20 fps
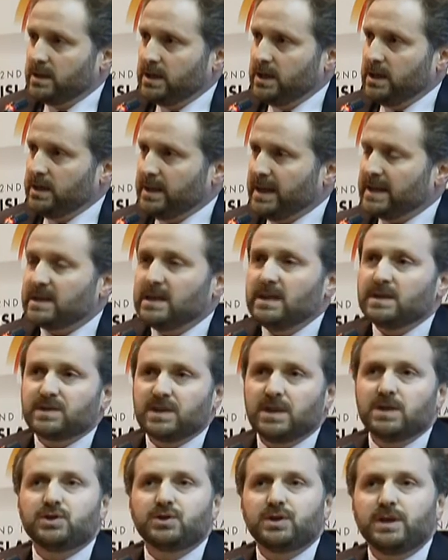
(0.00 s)
the 19th
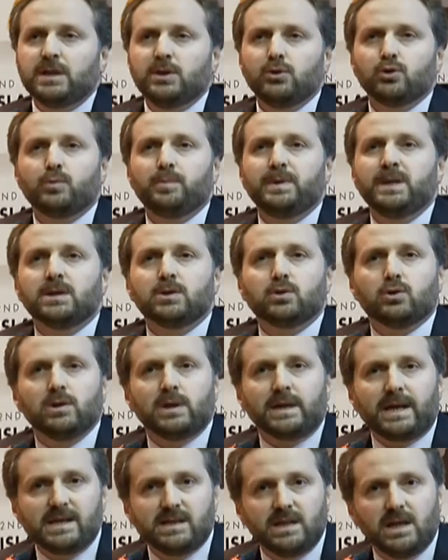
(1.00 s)
century European
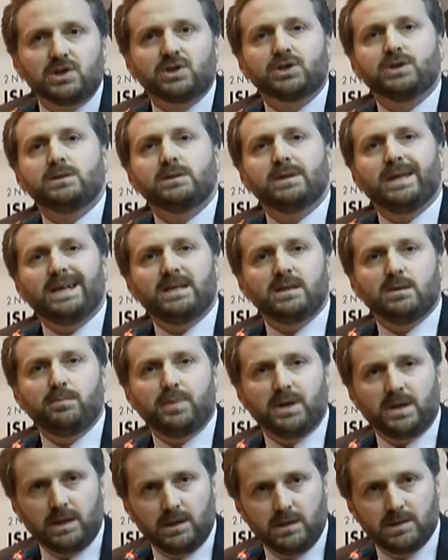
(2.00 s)
colonization and
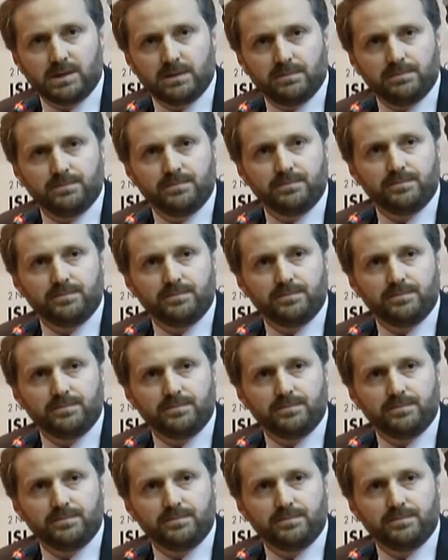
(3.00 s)
imperialism.